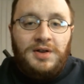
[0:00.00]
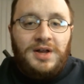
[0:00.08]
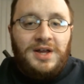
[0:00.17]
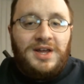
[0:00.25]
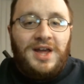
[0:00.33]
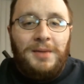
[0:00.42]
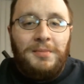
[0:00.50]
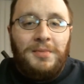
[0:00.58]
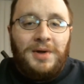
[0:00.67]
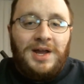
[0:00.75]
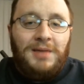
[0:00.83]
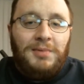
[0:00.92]
I came
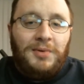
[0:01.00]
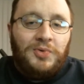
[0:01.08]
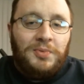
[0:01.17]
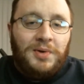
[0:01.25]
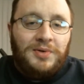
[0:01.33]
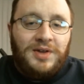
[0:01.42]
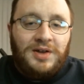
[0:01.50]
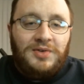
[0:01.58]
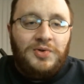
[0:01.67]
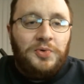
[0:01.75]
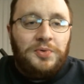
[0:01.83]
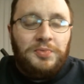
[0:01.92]
up to him. I was like,
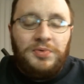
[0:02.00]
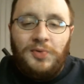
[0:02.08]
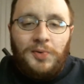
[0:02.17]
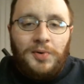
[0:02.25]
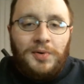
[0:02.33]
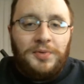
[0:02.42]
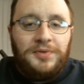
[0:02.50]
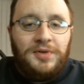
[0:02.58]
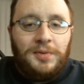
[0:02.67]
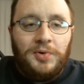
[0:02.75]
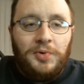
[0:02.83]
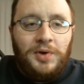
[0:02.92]
dude, so what's
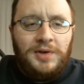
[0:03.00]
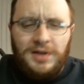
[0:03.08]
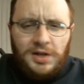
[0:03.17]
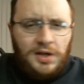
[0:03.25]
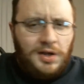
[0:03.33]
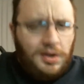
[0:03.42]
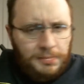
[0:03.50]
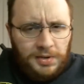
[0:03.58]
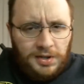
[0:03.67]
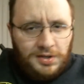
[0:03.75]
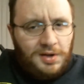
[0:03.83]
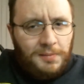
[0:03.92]
up going on? I said, yeah, come
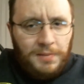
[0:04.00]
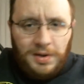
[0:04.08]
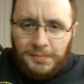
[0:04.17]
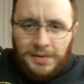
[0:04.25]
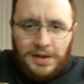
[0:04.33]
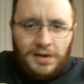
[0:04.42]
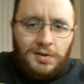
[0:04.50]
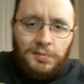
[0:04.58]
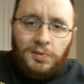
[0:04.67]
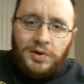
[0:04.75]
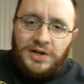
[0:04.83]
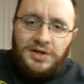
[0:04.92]
in, man. Come
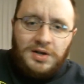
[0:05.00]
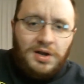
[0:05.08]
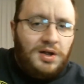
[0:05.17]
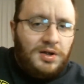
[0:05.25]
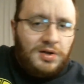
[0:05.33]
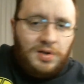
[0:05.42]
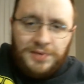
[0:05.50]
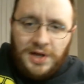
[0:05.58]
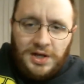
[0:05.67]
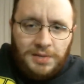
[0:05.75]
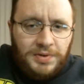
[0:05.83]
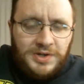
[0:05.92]
on, get
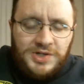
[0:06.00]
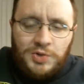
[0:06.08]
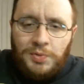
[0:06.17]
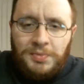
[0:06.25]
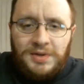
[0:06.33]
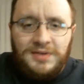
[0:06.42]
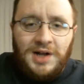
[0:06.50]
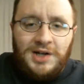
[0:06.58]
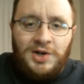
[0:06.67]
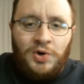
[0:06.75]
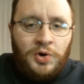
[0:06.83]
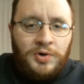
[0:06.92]
your picture with me. Sign
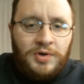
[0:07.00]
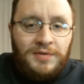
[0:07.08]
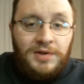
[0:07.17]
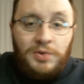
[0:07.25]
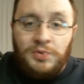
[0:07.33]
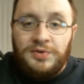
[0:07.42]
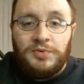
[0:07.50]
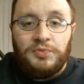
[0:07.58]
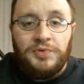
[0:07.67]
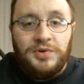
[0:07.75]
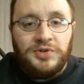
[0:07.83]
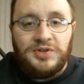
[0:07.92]
an autograph. He was a
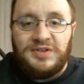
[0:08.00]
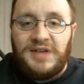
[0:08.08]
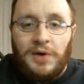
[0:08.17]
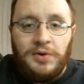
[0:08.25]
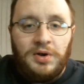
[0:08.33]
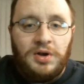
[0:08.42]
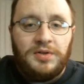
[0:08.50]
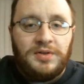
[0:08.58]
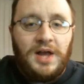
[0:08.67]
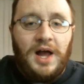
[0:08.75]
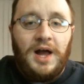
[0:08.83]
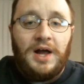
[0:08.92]
real just down-to-earth
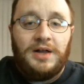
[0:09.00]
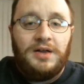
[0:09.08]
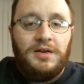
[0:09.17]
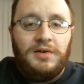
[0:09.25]
guy.